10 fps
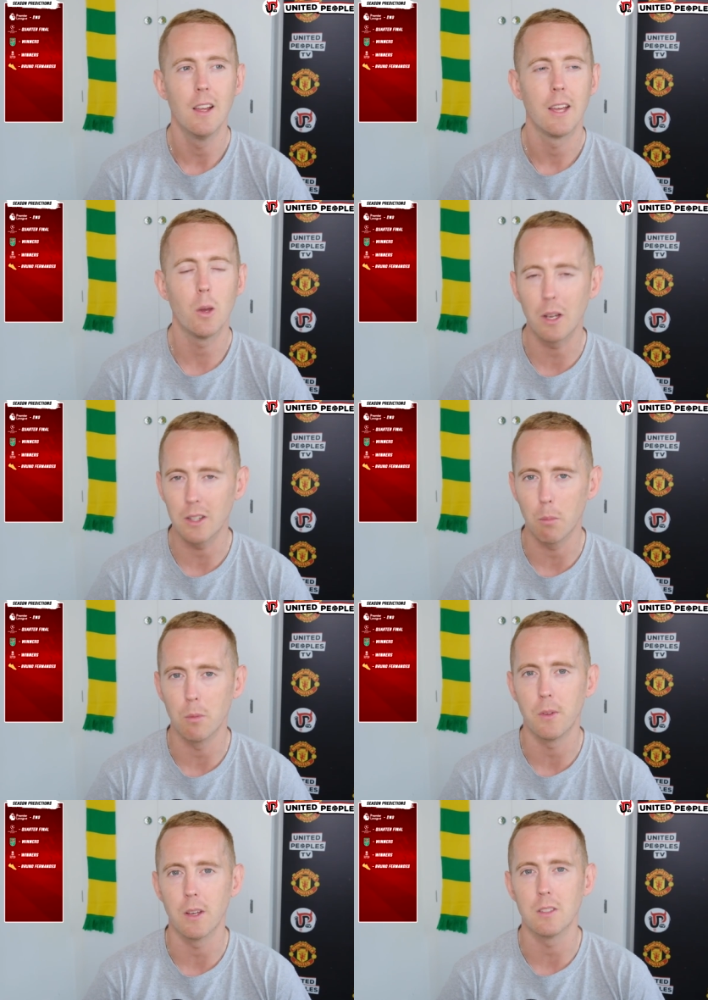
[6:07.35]
He'll get double
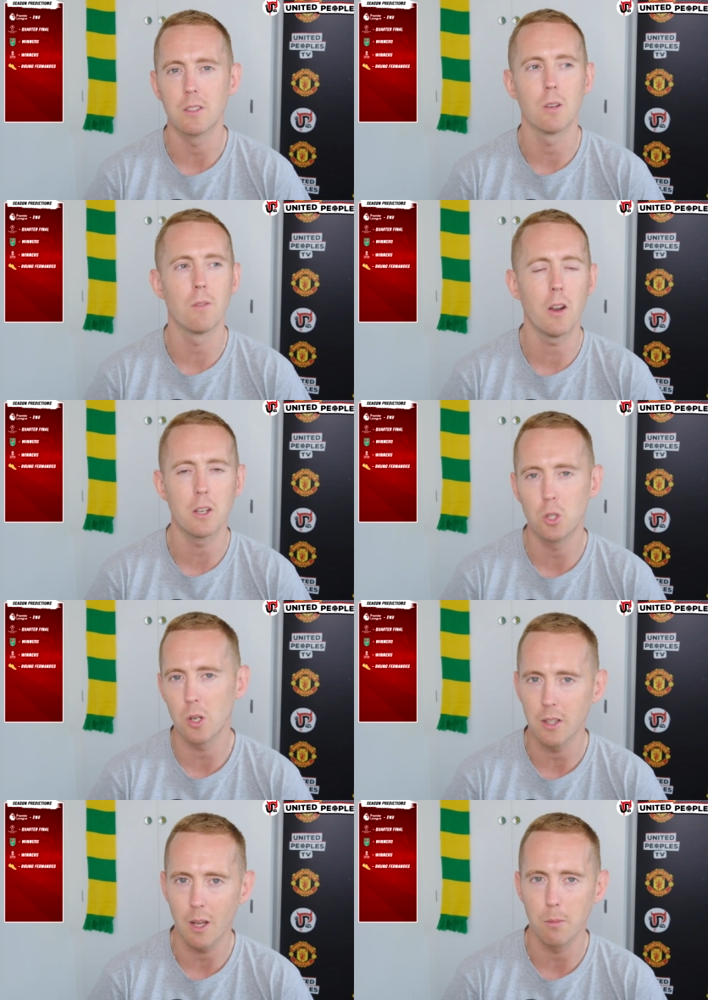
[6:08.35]
figures. Cavani should
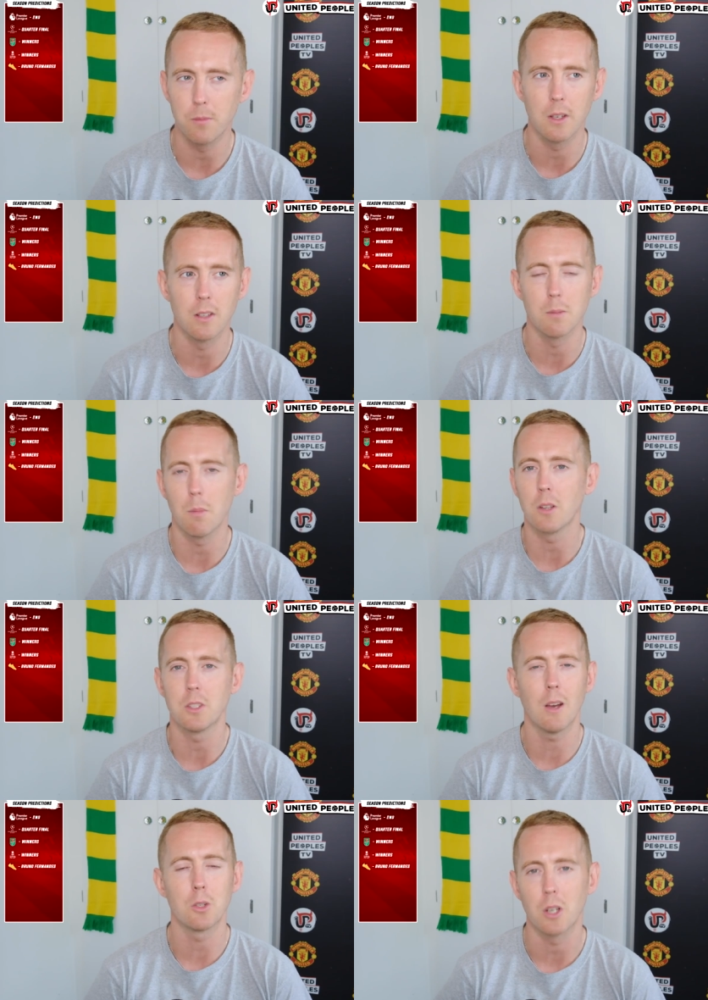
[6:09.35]
get double figures. And
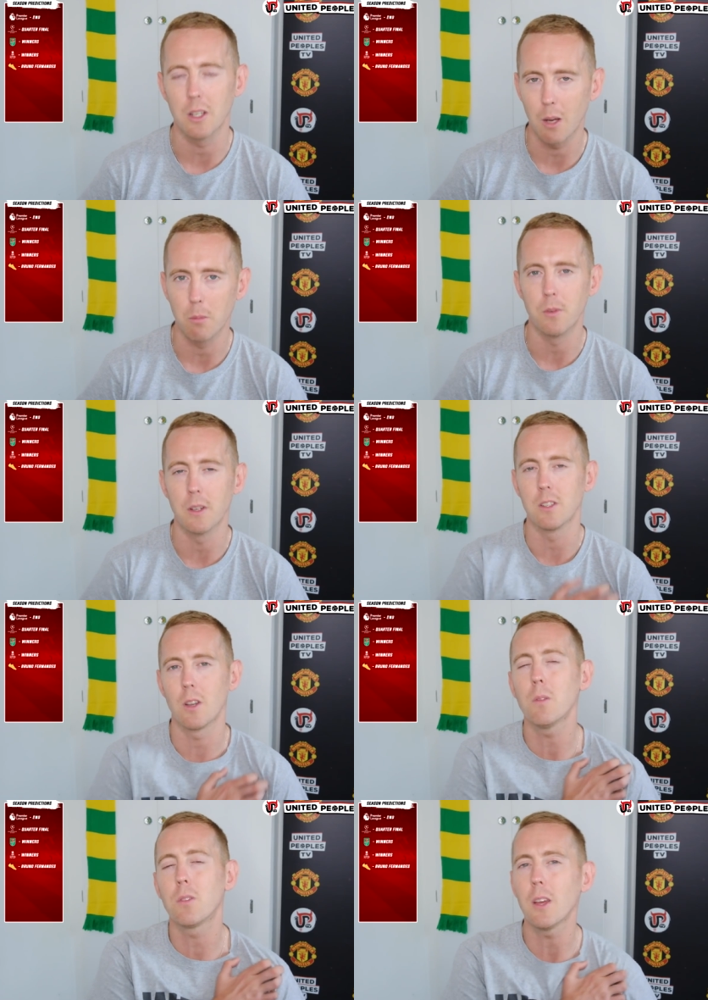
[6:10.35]
Martial should get double figures. I
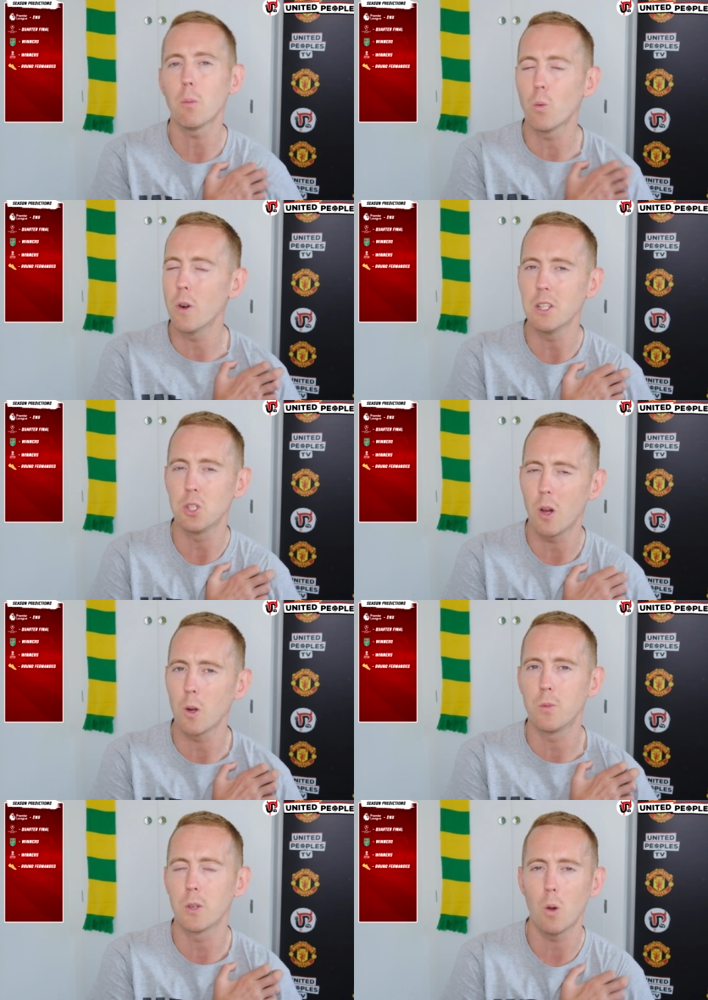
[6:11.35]
don't think we'll really
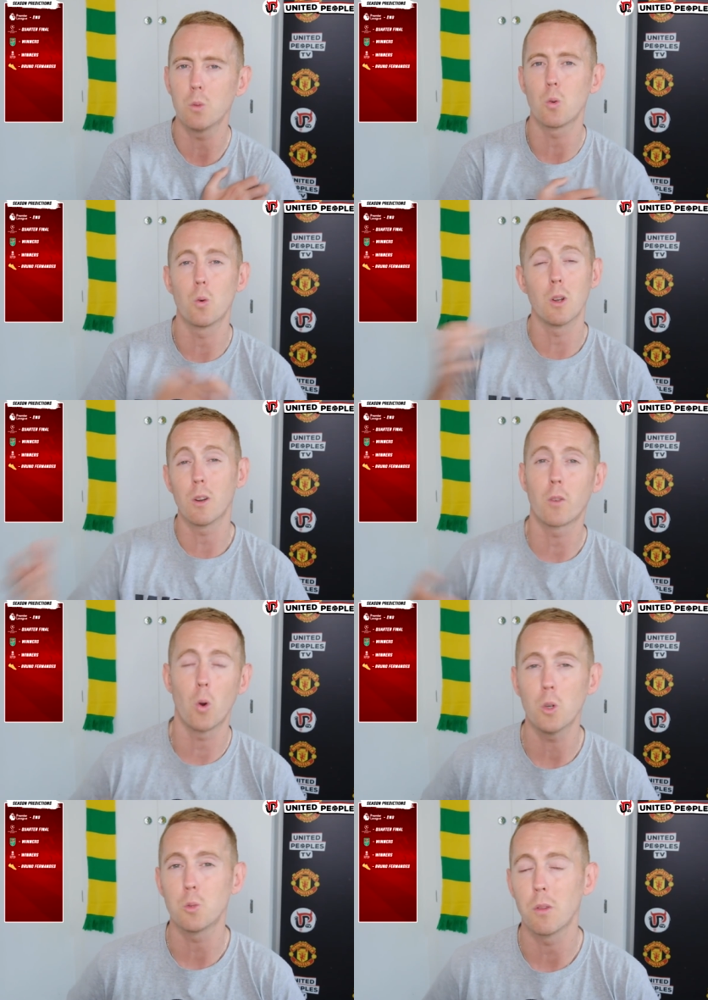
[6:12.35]
struggle for goal scoring. And of
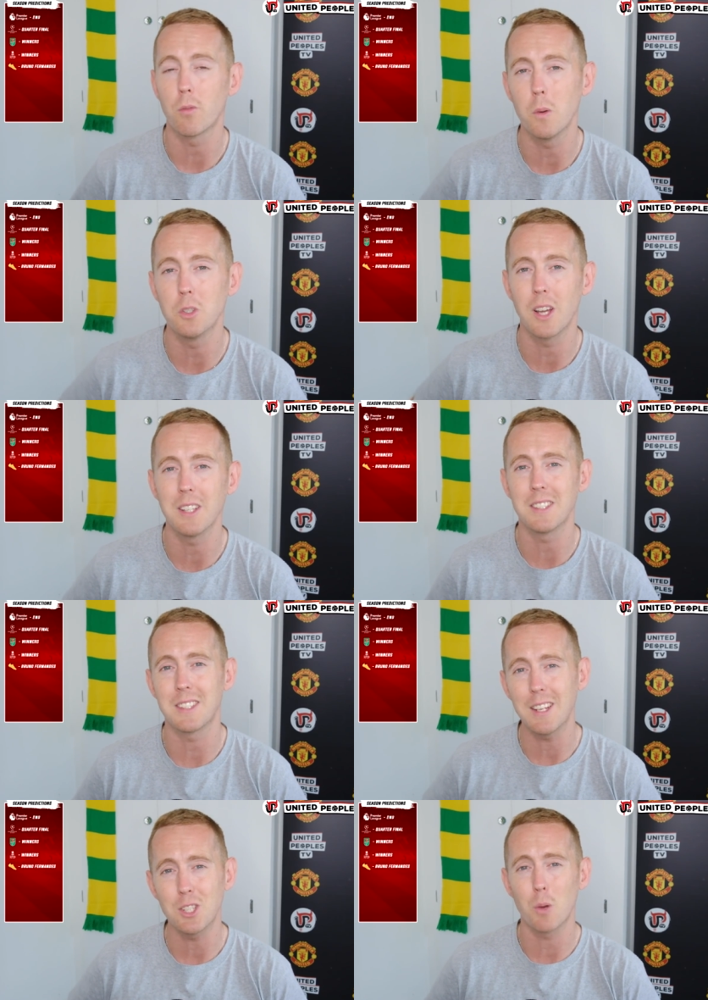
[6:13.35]
course, we throw in Jadon
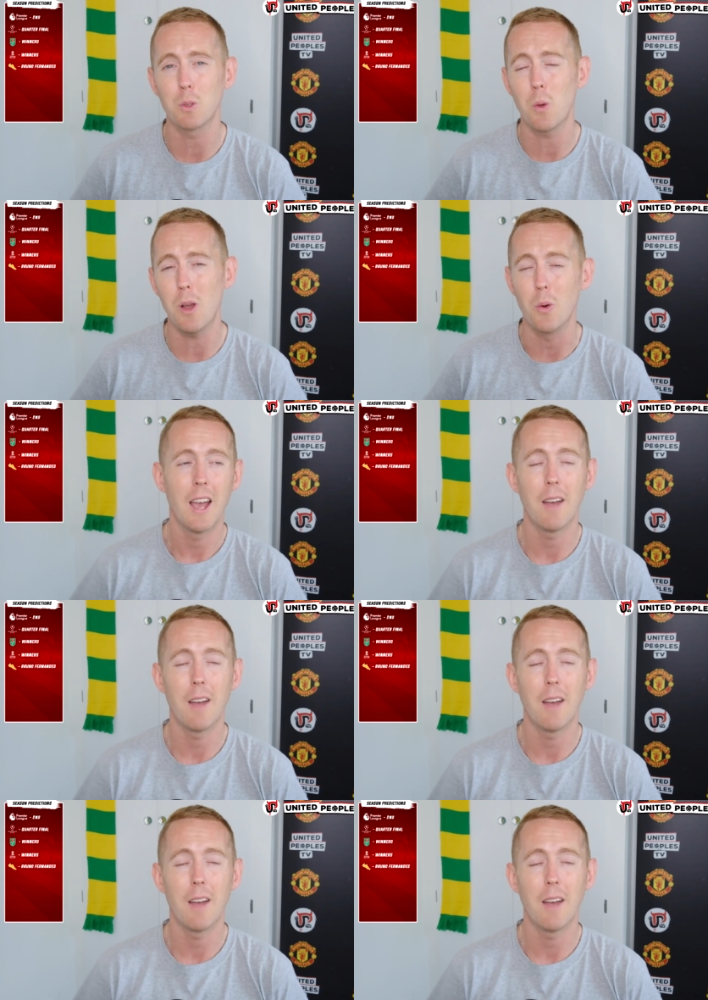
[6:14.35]
Sancho as well.